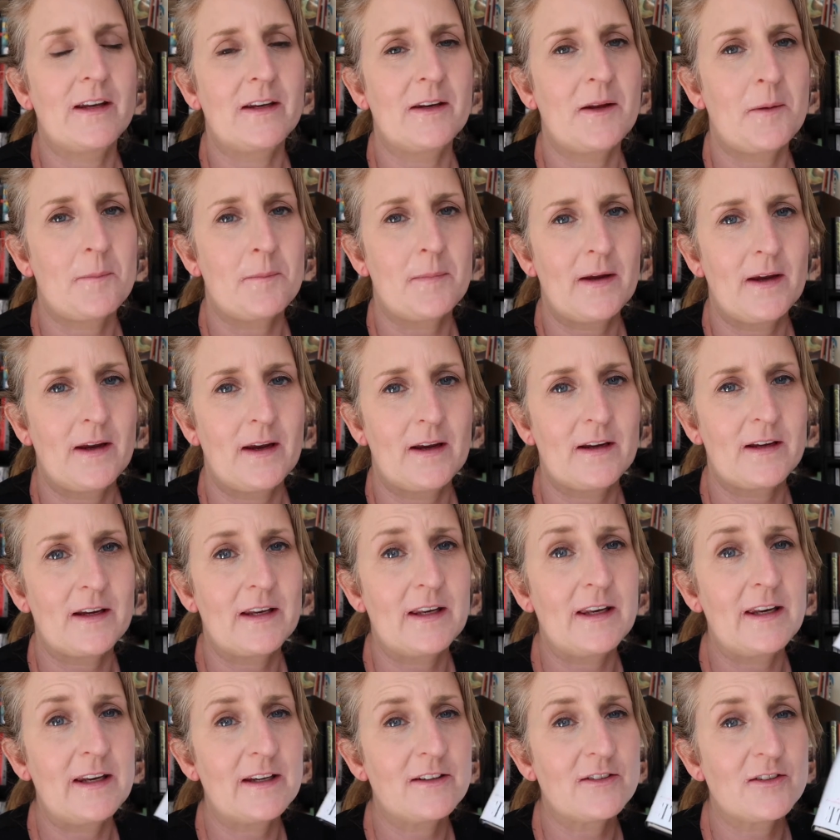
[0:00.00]
end up being a
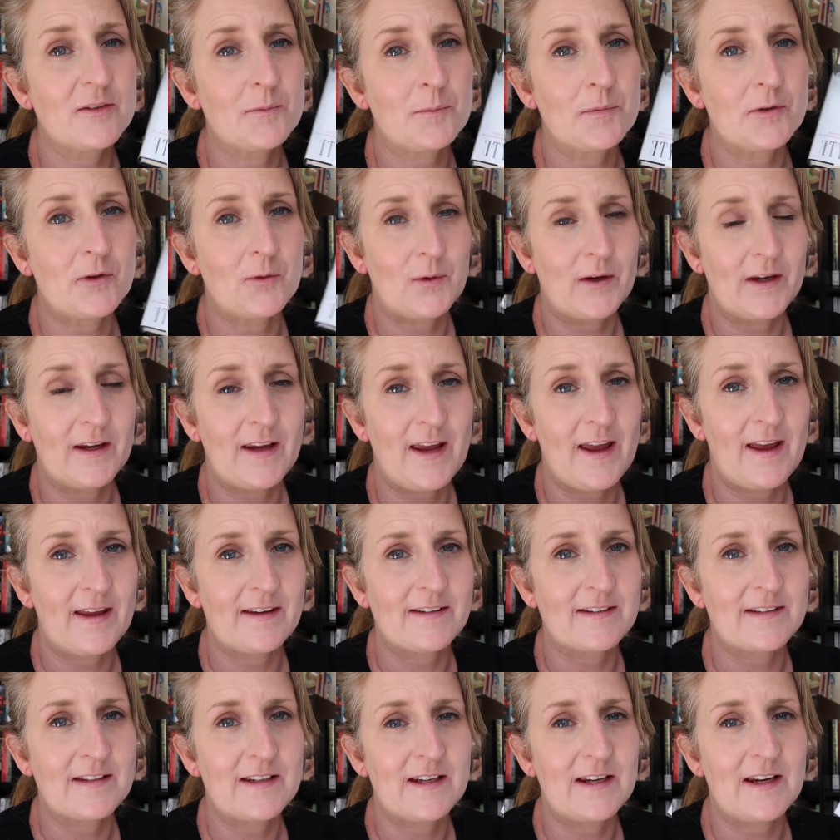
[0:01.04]
connection between
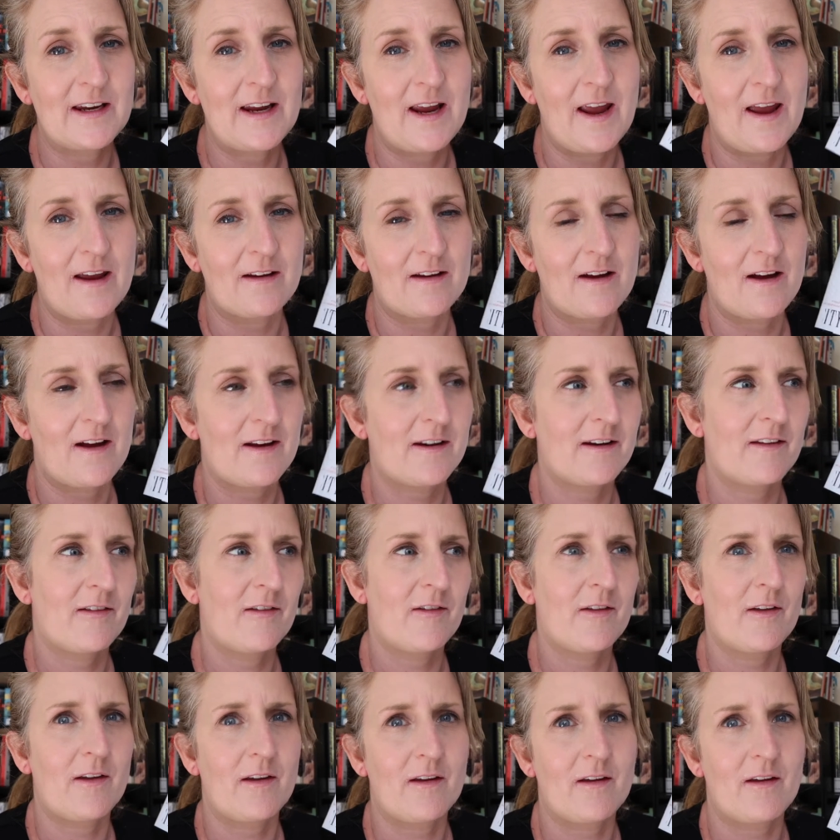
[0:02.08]
cassidy and kind of
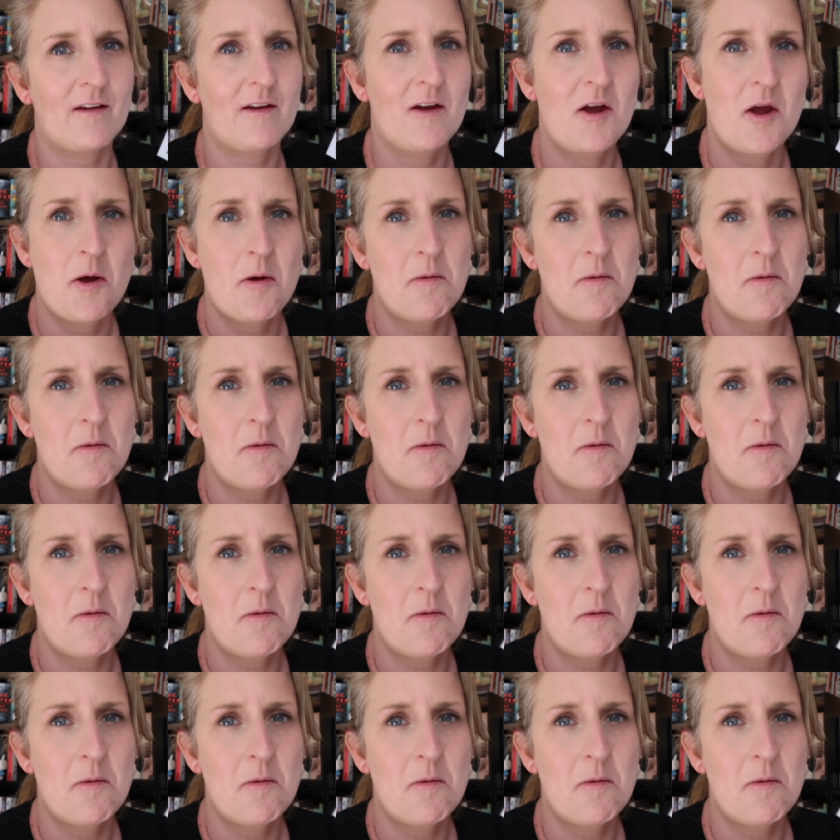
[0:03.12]
the